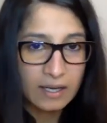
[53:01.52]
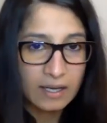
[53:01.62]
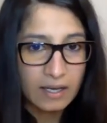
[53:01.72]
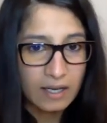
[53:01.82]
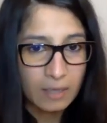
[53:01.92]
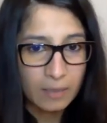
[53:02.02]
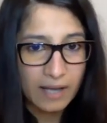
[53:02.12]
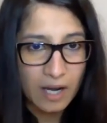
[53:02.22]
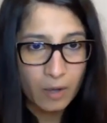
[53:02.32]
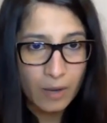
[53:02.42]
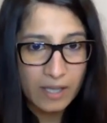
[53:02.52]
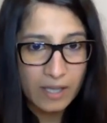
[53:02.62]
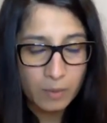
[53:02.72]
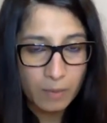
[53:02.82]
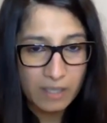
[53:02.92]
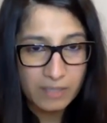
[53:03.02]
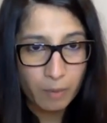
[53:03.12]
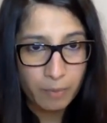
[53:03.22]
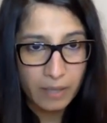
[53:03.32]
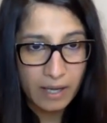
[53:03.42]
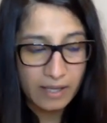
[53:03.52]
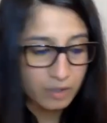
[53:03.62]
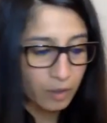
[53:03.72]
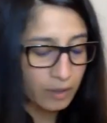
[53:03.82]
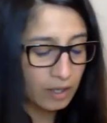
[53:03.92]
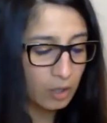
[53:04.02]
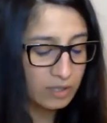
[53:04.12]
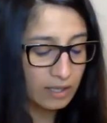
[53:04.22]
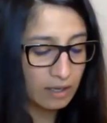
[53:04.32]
And now as POPIA is growing closer and